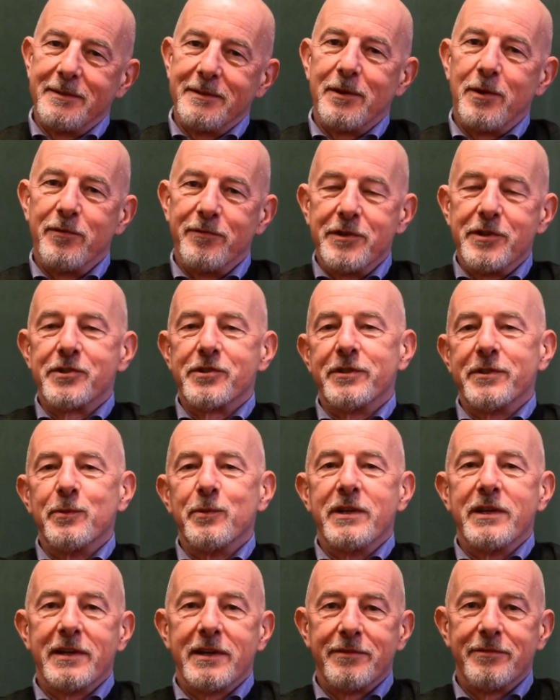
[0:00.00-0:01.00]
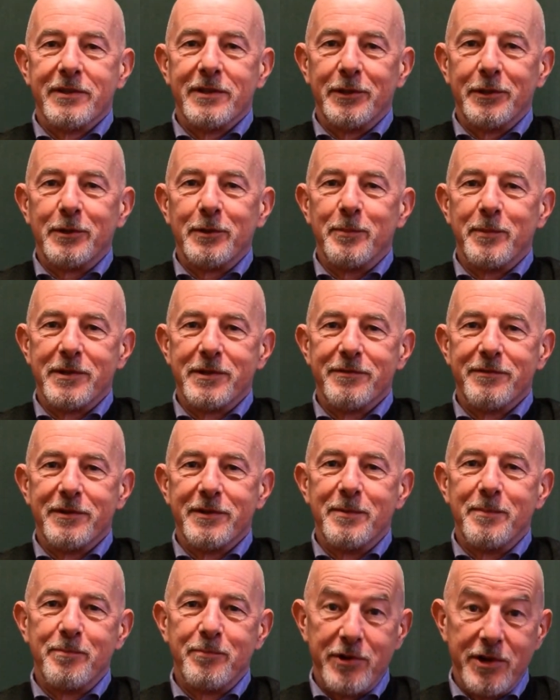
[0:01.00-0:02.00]
obviously we have a little bit of
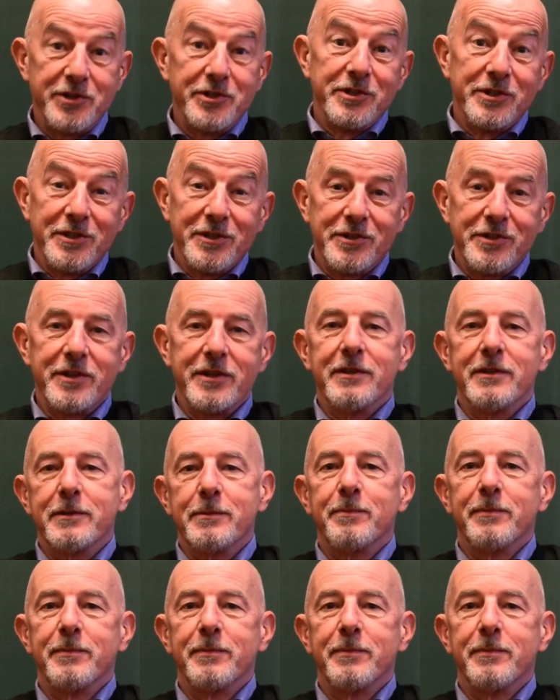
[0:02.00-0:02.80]
a prejudice here,